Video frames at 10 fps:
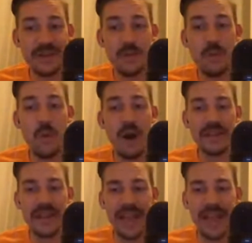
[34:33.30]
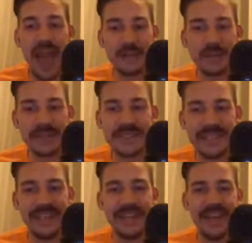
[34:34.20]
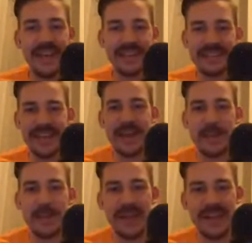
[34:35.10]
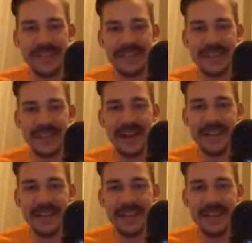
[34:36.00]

One like actual scene and a setup that he's the,